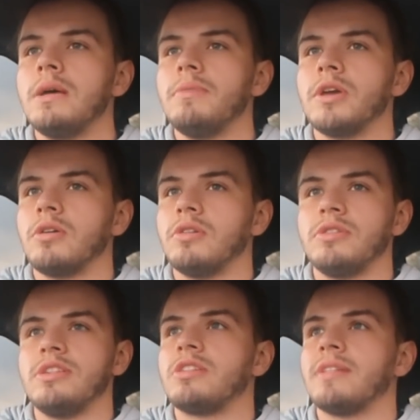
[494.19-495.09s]

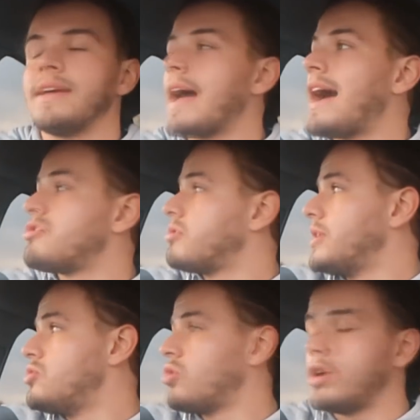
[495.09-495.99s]
Because you just like
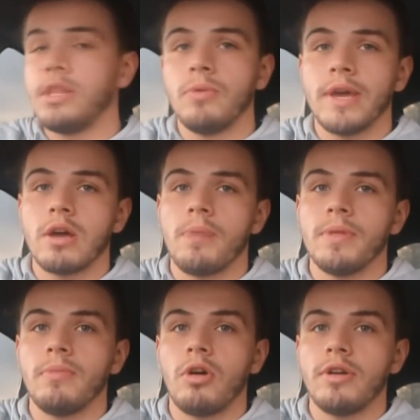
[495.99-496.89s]
actually enjoy to wake
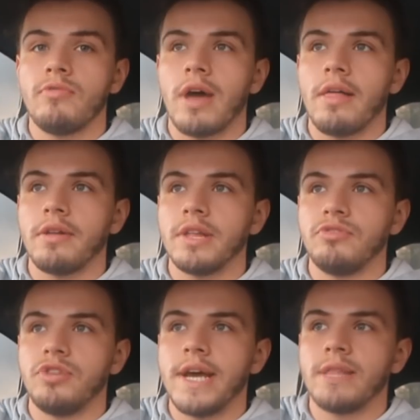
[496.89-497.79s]
up in the morning rather
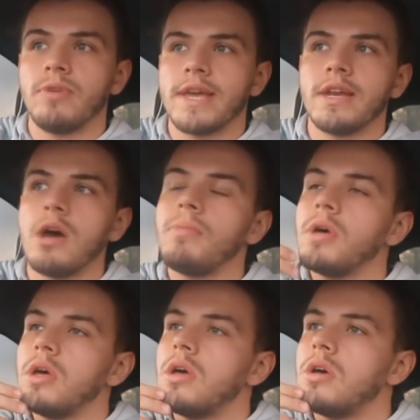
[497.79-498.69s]
than dread waking up.
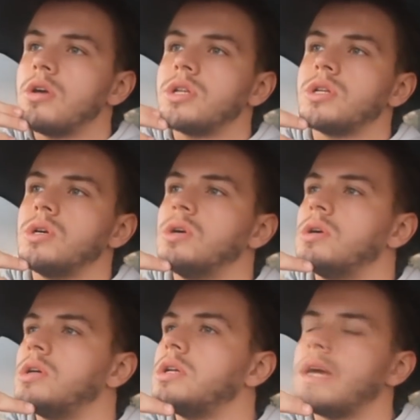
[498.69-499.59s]

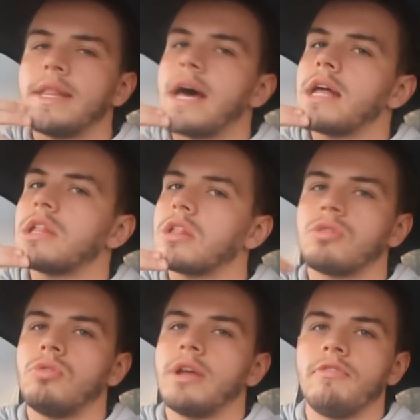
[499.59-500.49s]
So yeah, that's a
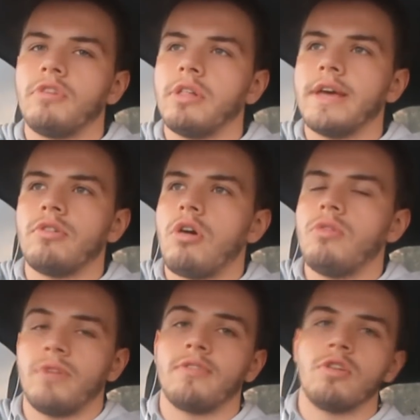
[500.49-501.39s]
story for later
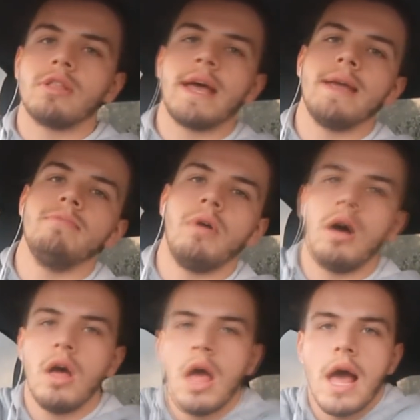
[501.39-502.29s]
on when I've got time,
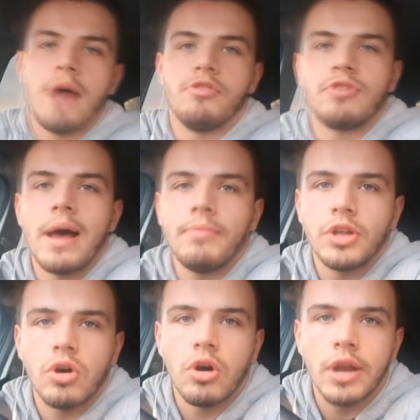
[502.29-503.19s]
but I was
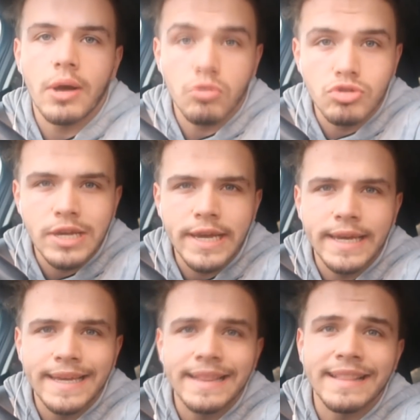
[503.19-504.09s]
rambling on. I will
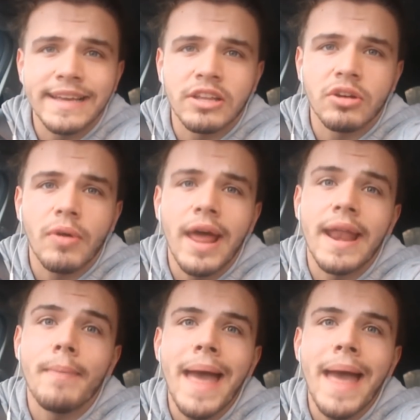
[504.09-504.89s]
check in later in a